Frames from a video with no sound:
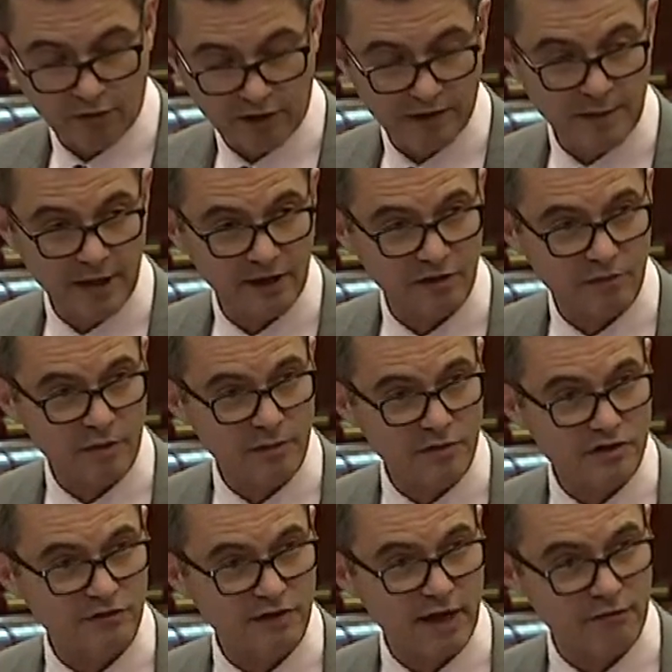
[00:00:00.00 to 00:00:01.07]
recommend that to
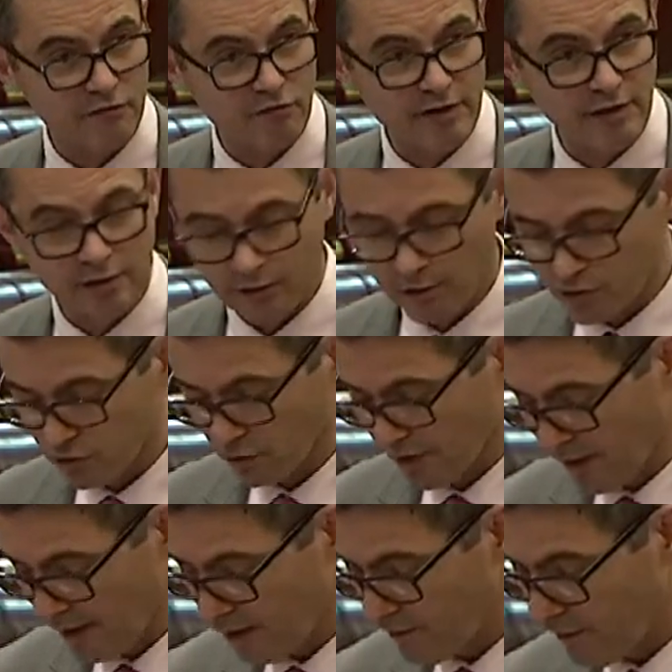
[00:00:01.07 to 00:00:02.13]
members if they haven't read it, I'm sure
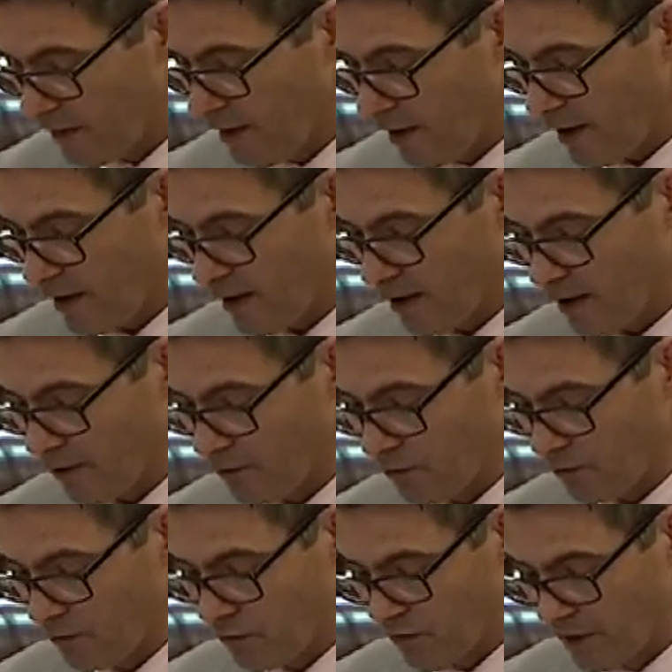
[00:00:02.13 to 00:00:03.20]
they have.
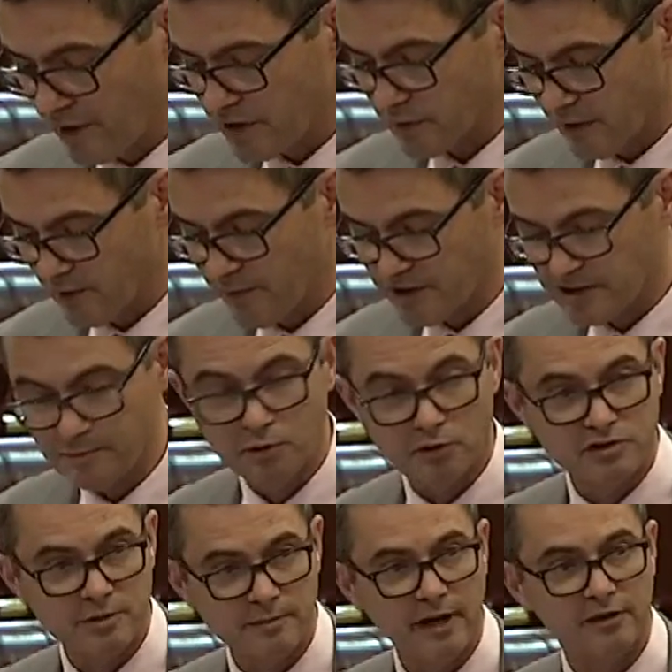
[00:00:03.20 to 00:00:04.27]
Really is one of the best
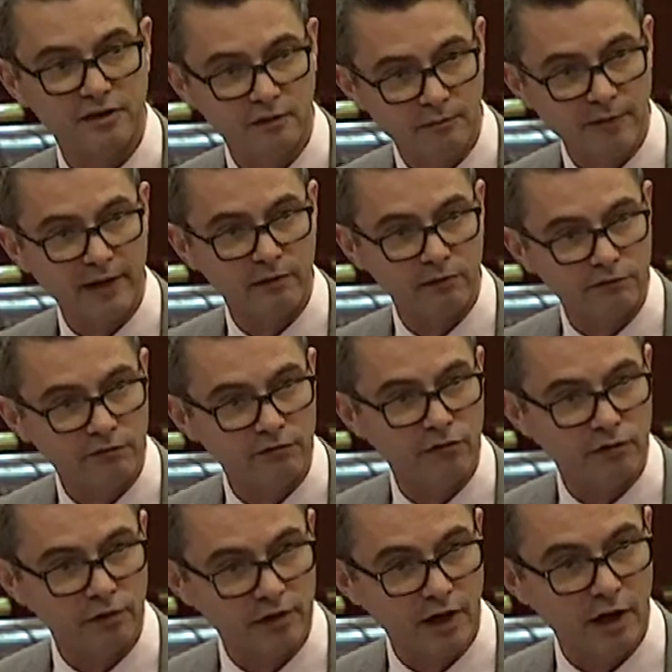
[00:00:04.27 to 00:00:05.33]
books about the battle
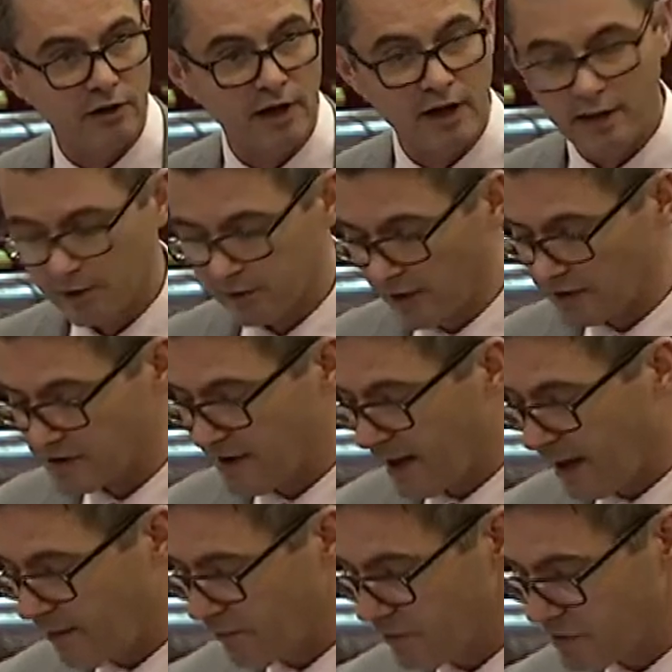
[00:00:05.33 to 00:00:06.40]
for Kokoda, and it does
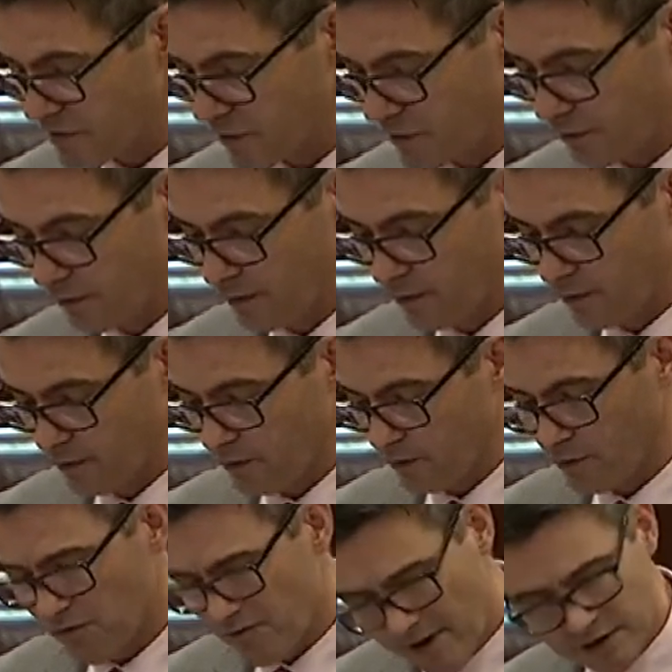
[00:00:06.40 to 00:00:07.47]
canvass the
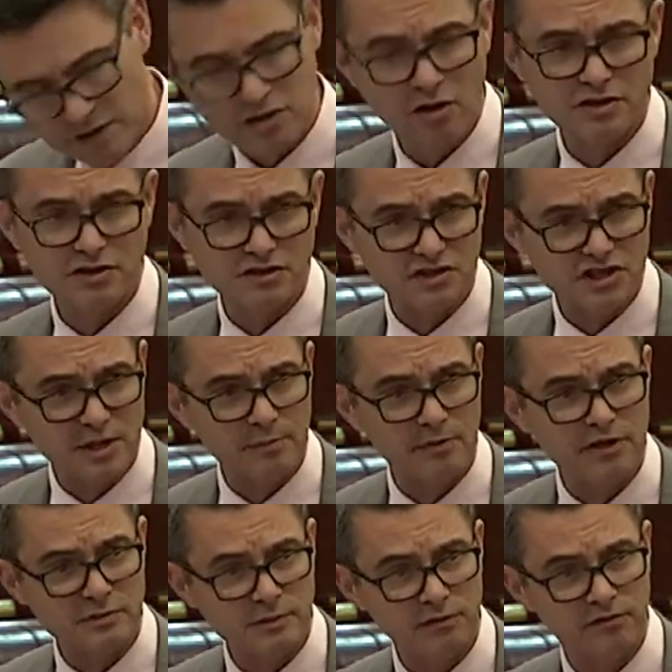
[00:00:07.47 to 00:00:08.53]
horrendous losses the
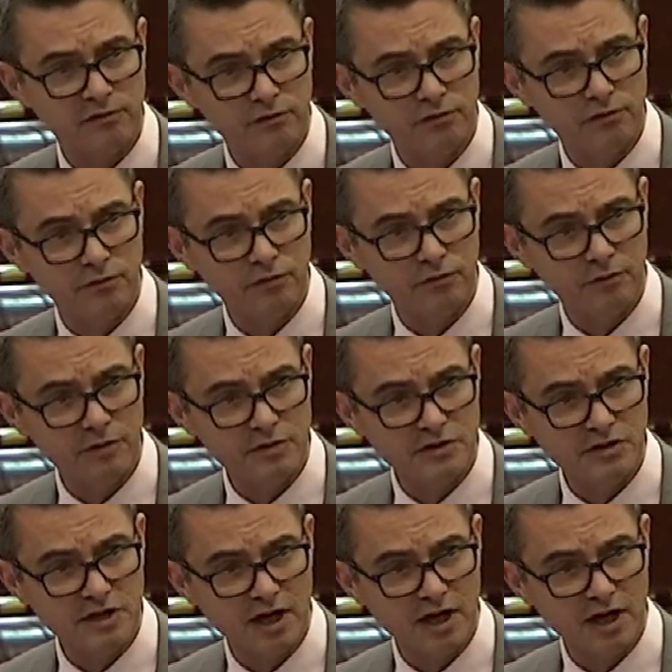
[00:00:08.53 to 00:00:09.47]
Japanese went through too. I mean, these are